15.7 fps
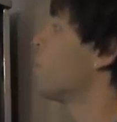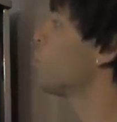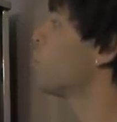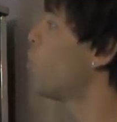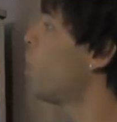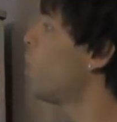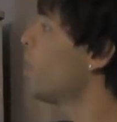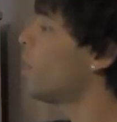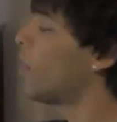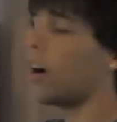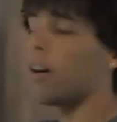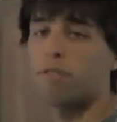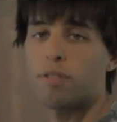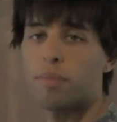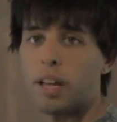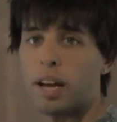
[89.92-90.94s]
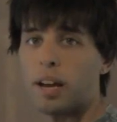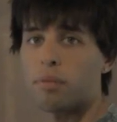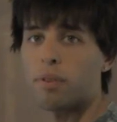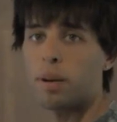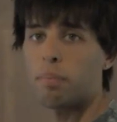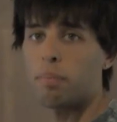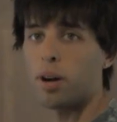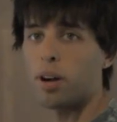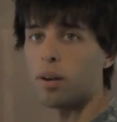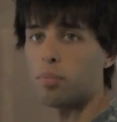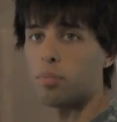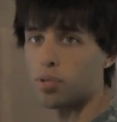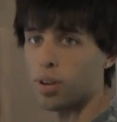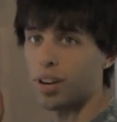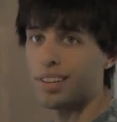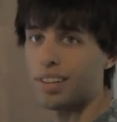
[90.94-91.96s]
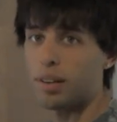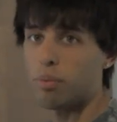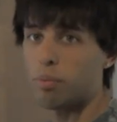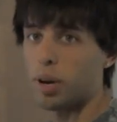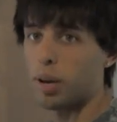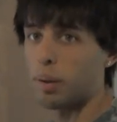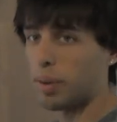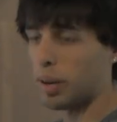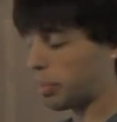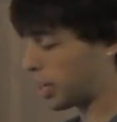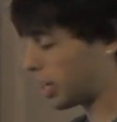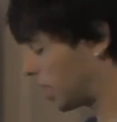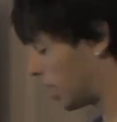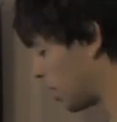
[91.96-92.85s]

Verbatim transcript: was one off from that red bulb, so I didn't win, but I'm going to get